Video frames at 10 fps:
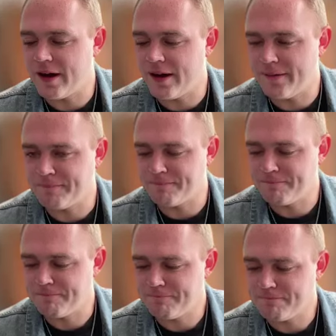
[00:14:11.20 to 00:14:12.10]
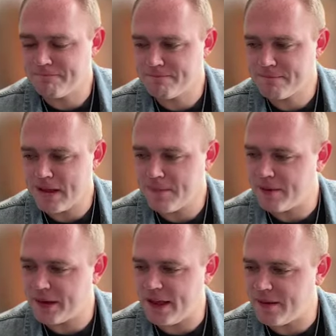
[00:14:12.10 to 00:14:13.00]
um,
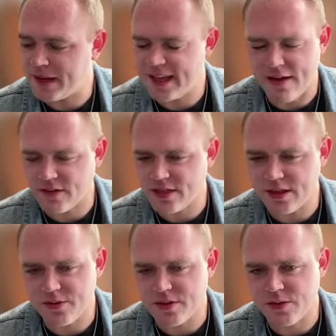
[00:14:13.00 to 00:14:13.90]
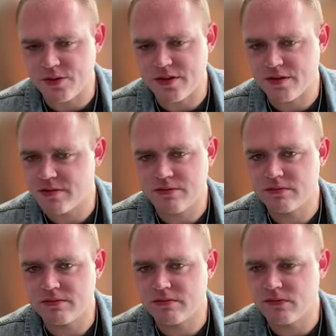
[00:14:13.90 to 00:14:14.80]
but yeah, my everything was you was
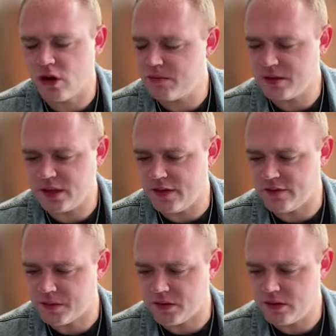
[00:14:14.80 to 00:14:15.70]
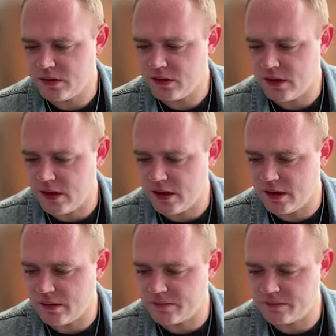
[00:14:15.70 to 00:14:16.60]
unbelievable.
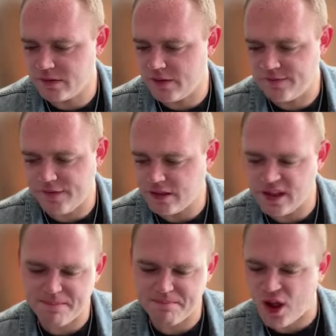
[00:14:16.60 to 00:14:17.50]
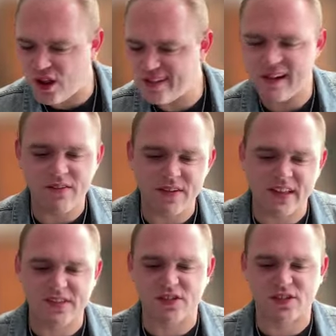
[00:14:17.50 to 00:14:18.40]
Um, I felt like Bon Jovi,
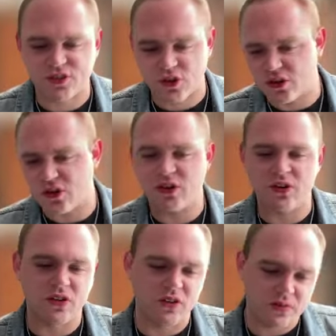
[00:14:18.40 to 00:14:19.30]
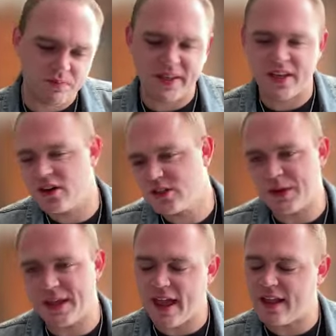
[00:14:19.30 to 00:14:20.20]
like the Circle, because
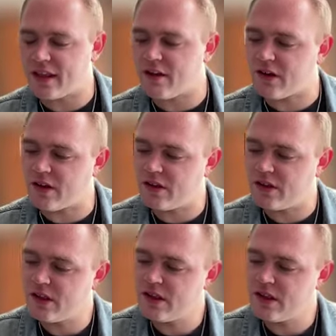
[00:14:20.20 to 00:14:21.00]
we can era,